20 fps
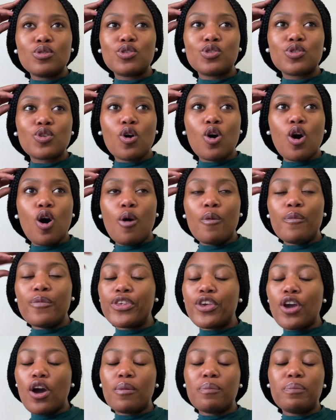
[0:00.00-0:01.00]
So
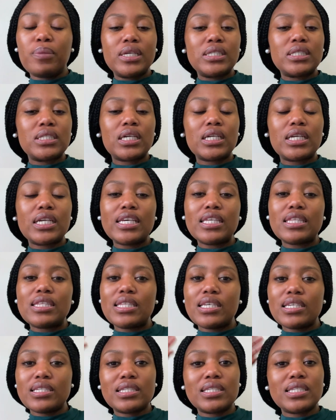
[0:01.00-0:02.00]
yeah, basically
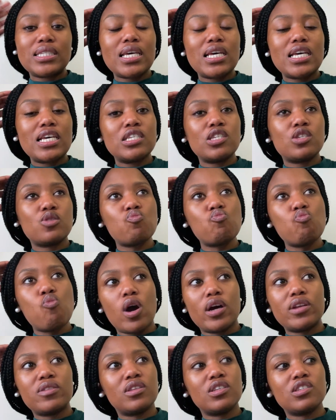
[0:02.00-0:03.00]
this is
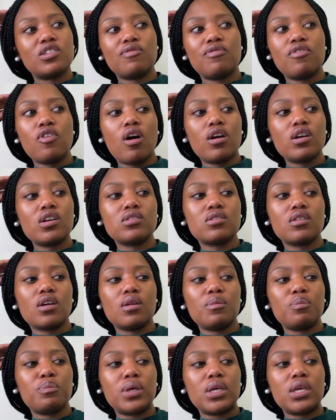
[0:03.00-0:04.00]
what this vlog is
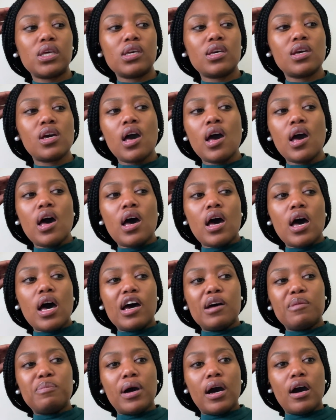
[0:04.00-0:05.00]
gonna be
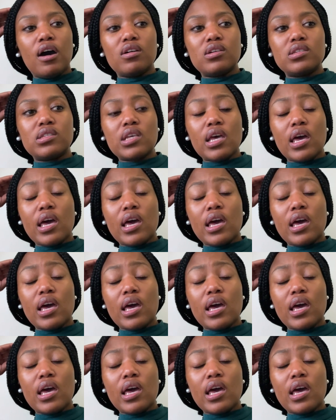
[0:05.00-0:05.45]
about.